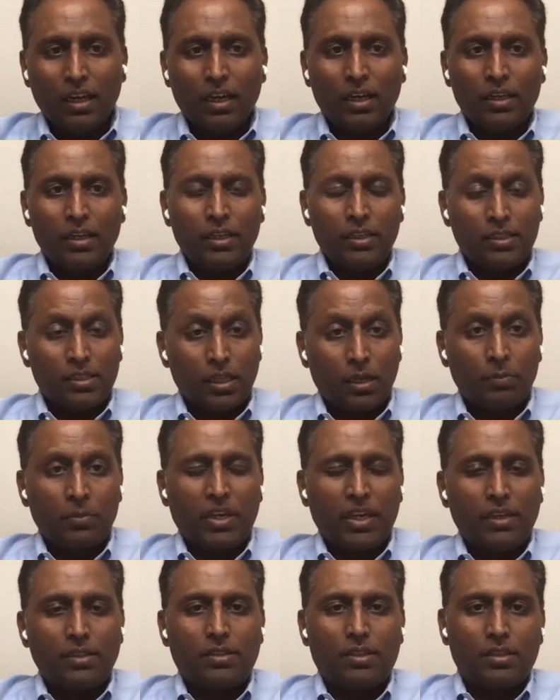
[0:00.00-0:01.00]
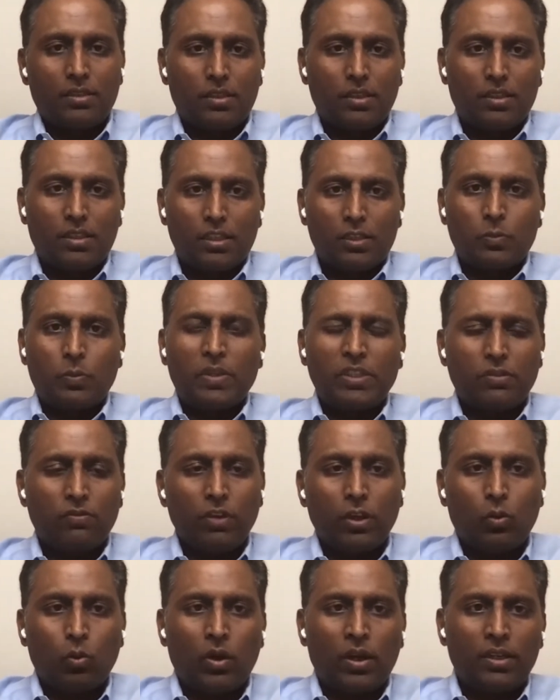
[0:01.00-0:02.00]
In some cases, it's a
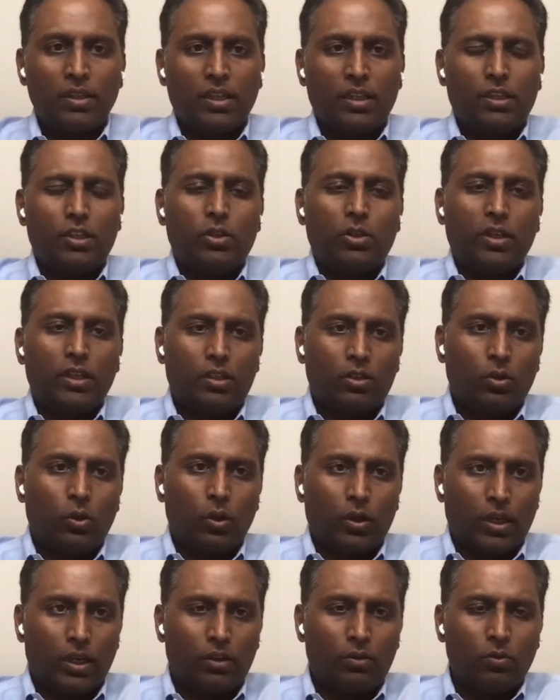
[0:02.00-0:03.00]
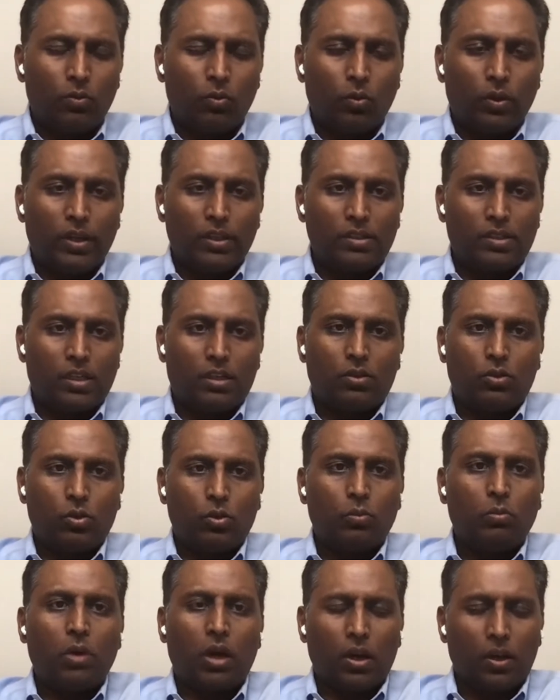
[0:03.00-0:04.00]
specific one. Then you need to look at what is the
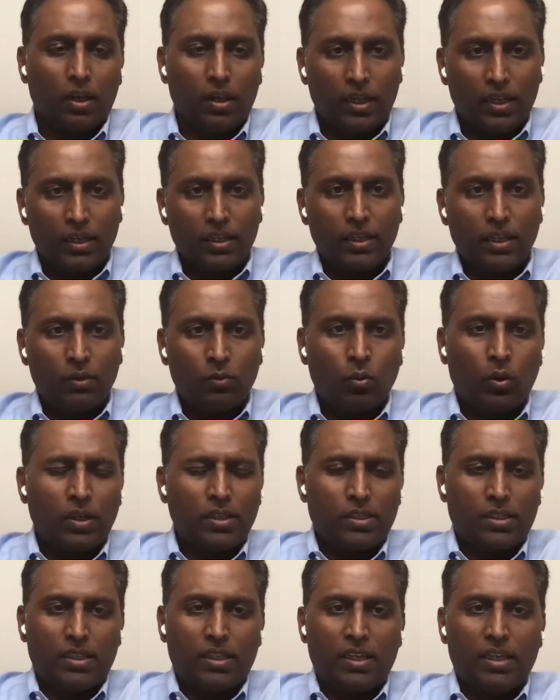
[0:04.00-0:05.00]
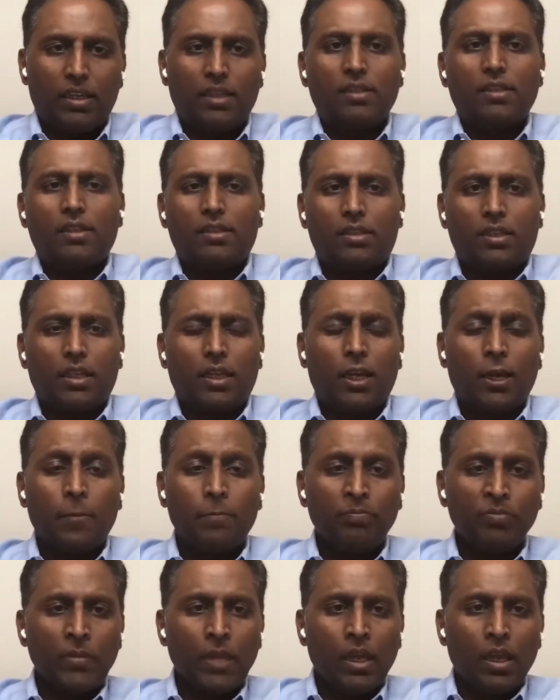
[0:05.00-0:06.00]
true bottleneck and what's the
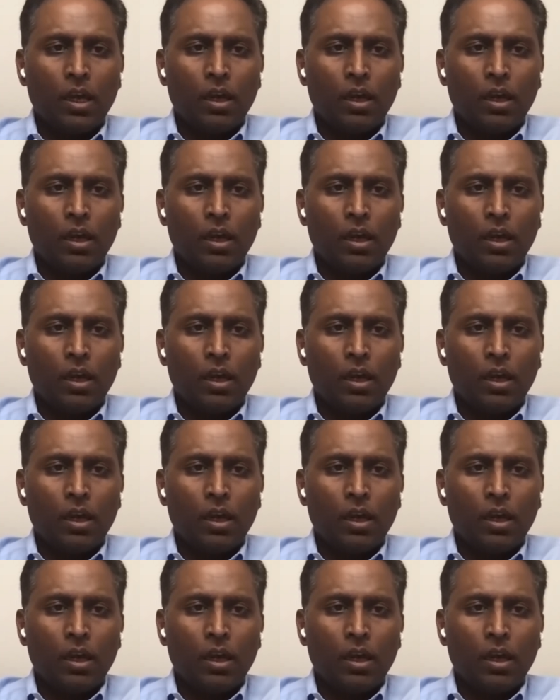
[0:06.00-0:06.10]
existing